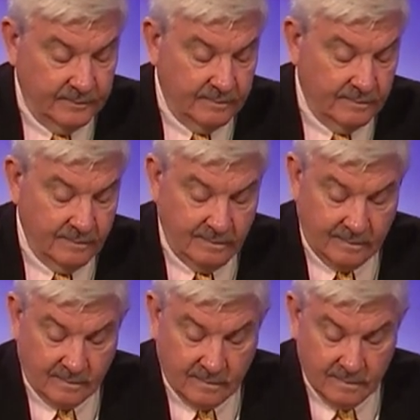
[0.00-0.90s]

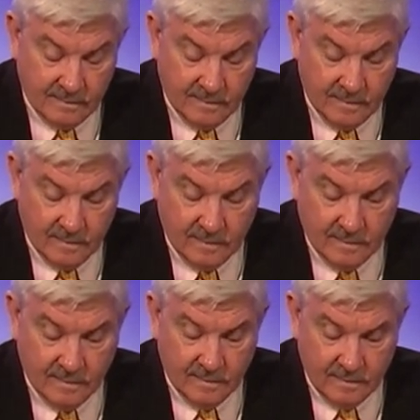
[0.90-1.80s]

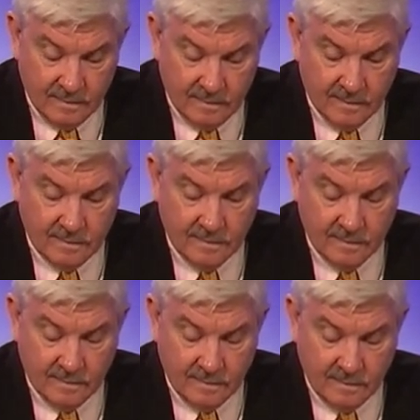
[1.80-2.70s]

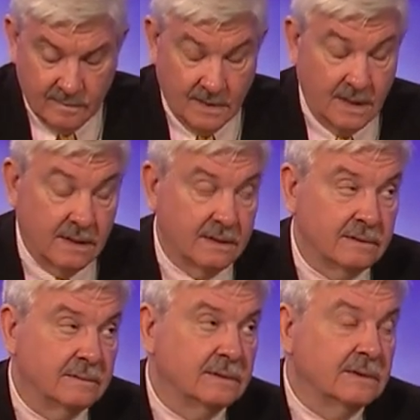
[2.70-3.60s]

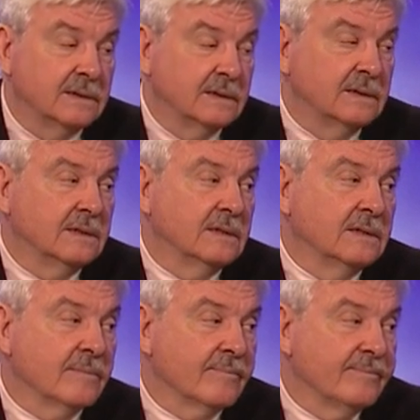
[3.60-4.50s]

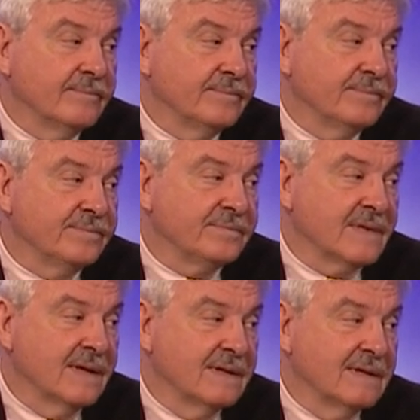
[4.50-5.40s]

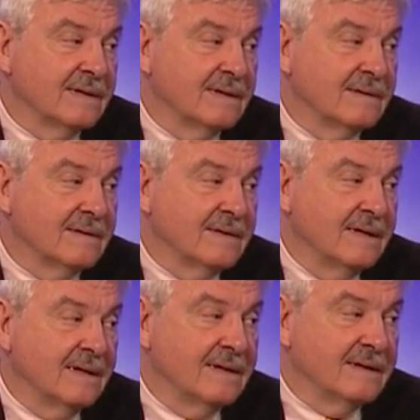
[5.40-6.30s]

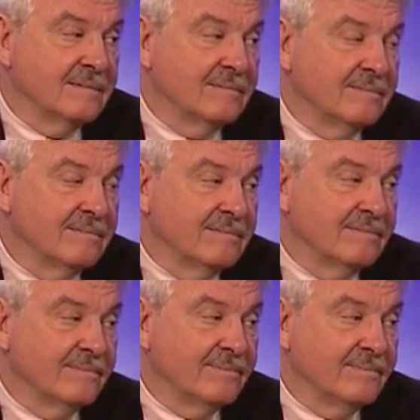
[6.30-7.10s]
(not speaking)